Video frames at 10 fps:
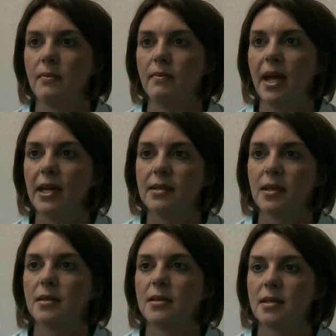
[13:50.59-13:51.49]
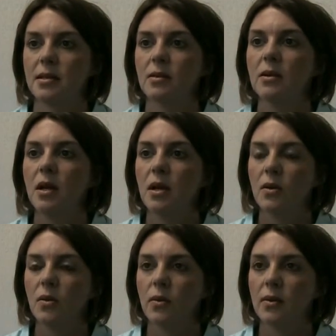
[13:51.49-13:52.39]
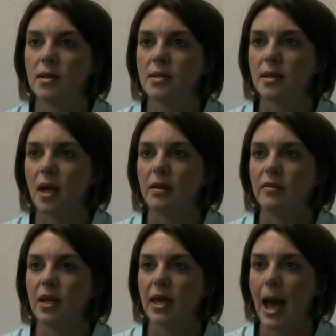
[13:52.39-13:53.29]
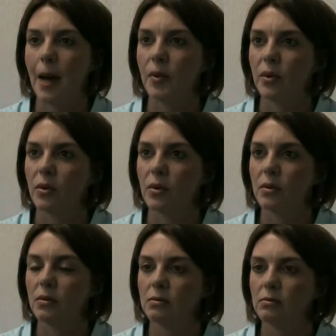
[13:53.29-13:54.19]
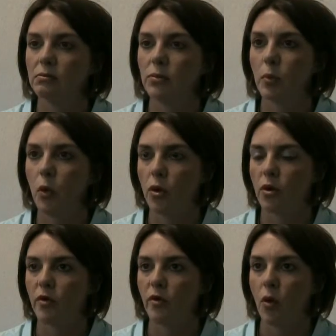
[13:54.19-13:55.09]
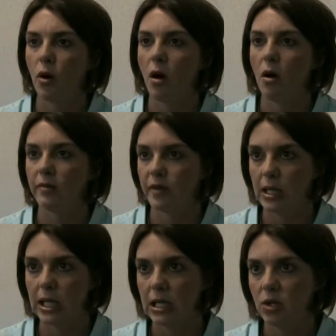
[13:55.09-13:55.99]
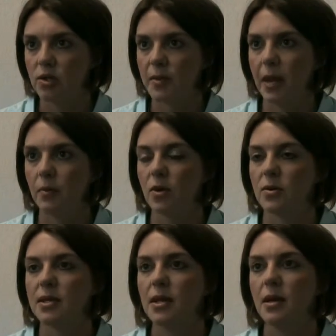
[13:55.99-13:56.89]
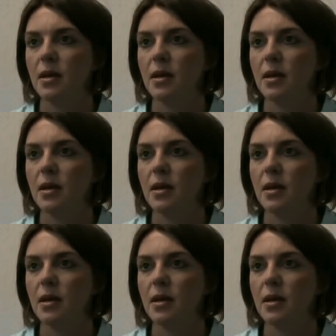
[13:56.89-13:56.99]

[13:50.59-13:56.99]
Mike Dennison was kind of the capital reporter for all of the Lee newspapers.